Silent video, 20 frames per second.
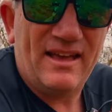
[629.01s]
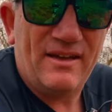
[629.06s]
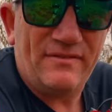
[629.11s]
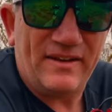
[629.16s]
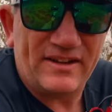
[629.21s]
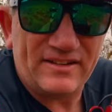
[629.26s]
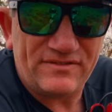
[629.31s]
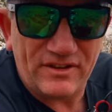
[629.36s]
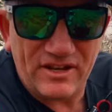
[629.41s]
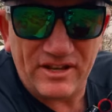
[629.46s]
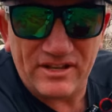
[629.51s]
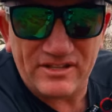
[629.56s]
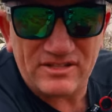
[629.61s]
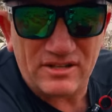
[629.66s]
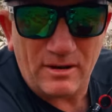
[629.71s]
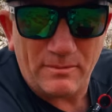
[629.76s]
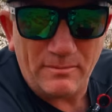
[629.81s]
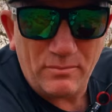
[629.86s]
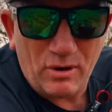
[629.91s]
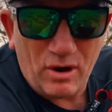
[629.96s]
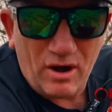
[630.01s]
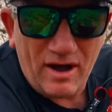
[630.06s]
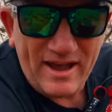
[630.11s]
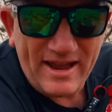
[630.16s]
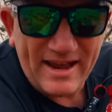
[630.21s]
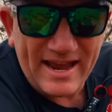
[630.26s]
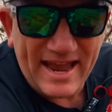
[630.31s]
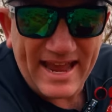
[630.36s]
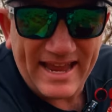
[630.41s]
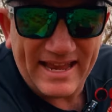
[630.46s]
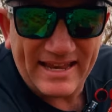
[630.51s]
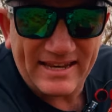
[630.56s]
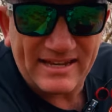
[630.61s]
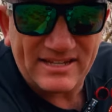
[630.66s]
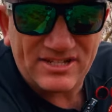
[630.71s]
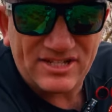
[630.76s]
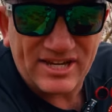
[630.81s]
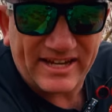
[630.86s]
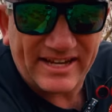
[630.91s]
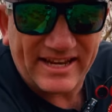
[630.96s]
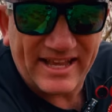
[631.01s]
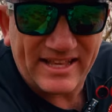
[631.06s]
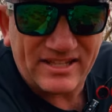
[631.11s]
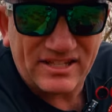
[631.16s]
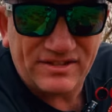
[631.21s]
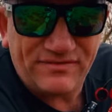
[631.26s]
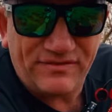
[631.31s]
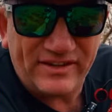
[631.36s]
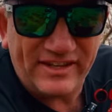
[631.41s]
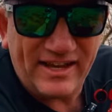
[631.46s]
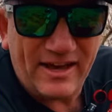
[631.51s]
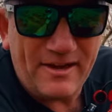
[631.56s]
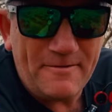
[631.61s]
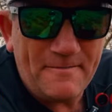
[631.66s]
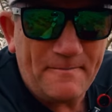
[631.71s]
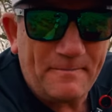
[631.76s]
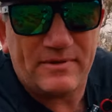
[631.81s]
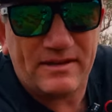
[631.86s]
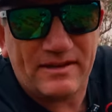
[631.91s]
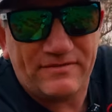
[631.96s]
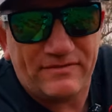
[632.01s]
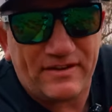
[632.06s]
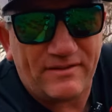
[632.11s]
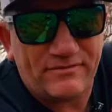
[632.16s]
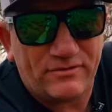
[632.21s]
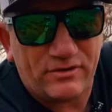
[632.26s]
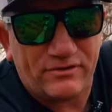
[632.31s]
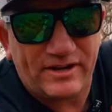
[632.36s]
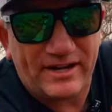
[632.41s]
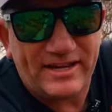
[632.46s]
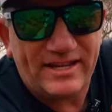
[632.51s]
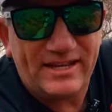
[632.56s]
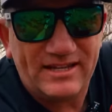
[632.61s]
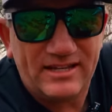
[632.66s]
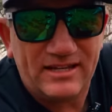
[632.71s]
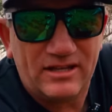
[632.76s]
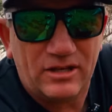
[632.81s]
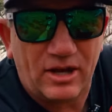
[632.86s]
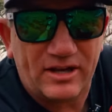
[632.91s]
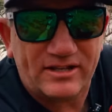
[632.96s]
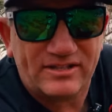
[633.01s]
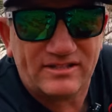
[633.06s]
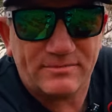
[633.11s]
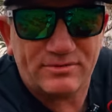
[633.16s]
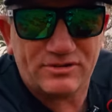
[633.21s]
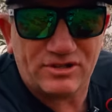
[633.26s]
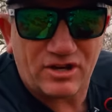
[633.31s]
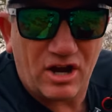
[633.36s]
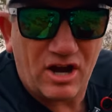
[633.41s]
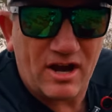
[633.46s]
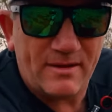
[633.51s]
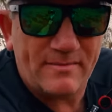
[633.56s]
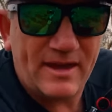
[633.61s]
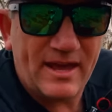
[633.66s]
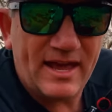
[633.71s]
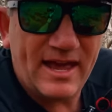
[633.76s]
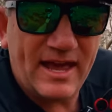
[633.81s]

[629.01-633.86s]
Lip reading: Thanks for stopping by and checking out this video. If you haven't already, like, subscribe,